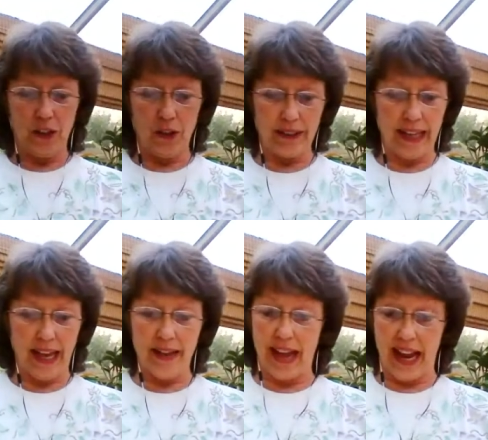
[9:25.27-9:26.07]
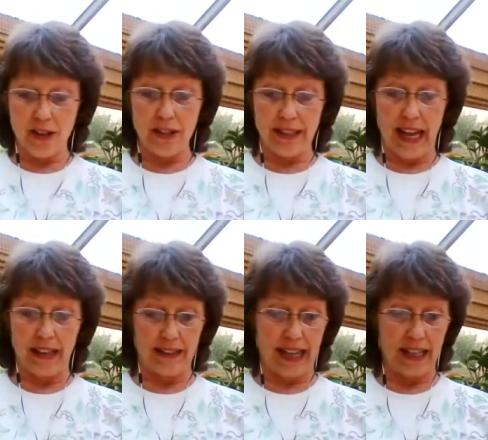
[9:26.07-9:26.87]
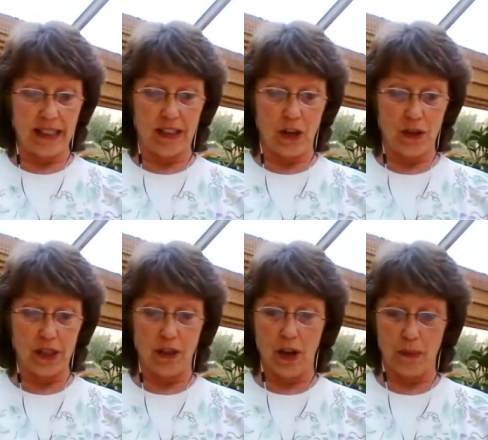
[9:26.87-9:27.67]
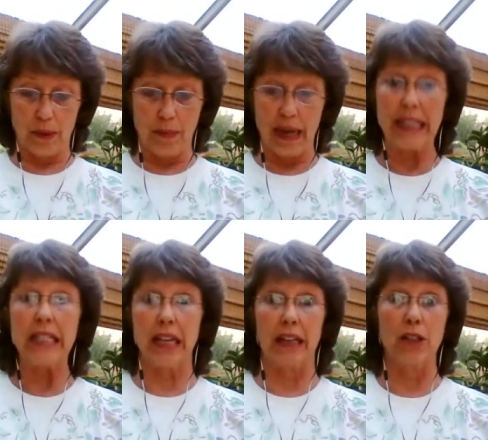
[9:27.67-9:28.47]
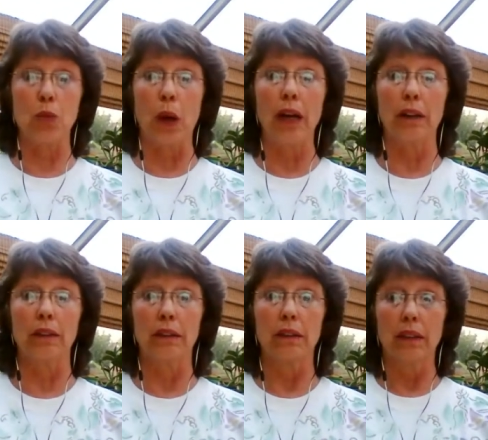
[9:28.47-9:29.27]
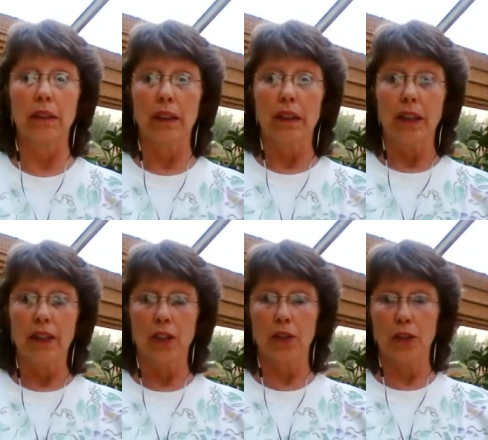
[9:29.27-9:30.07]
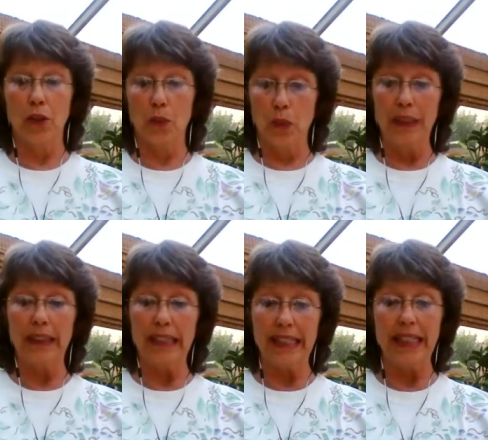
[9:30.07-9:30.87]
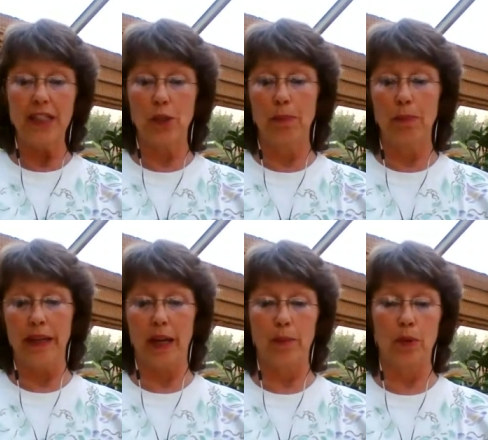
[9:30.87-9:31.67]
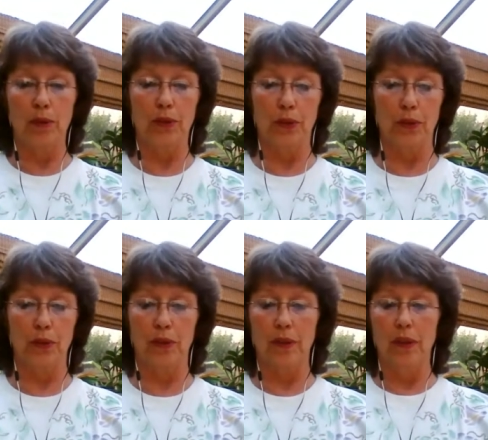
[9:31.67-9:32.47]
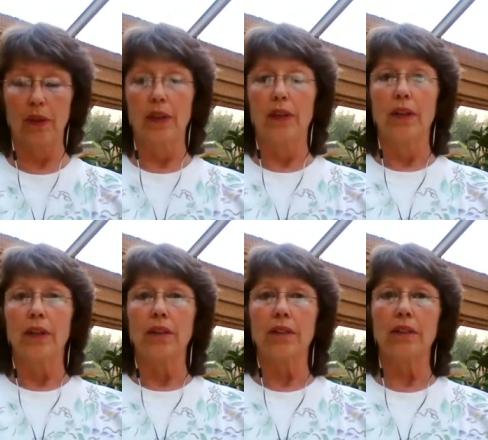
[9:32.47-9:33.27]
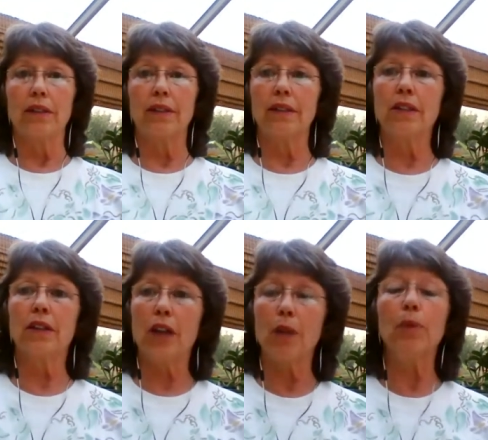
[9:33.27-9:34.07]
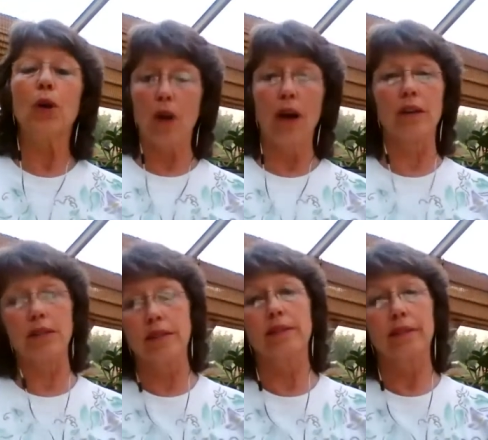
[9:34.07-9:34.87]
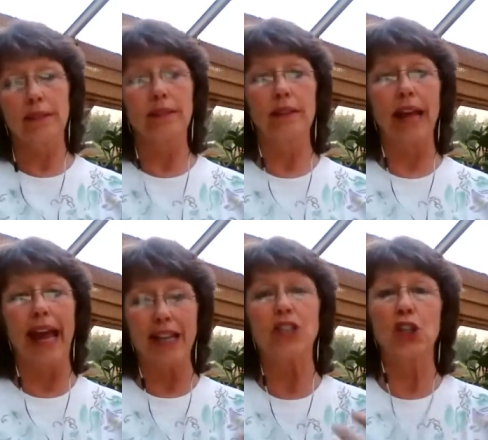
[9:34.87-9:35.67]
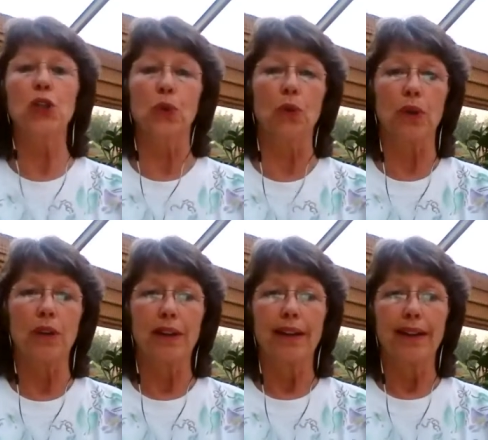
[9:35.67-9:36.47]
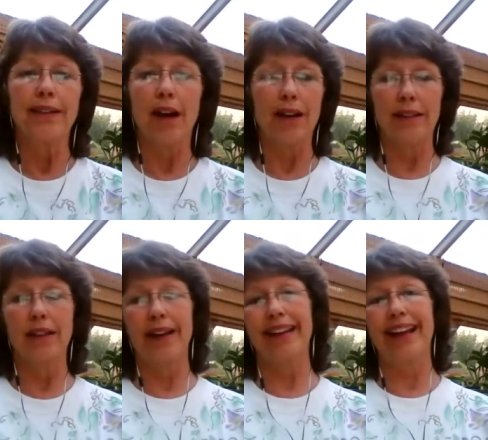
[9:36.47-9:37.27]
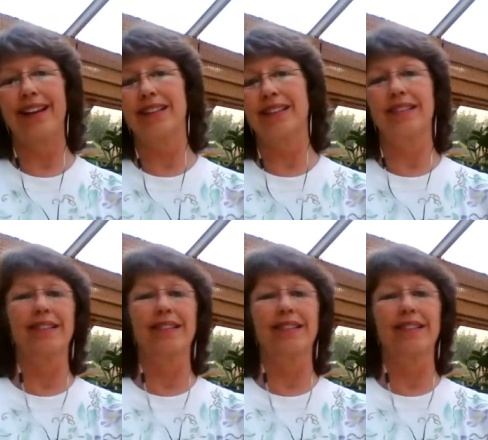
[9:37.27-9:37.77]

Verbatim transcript: and actually, that that goes along with mindset as well. You you really need to be able to to come across as you, not not as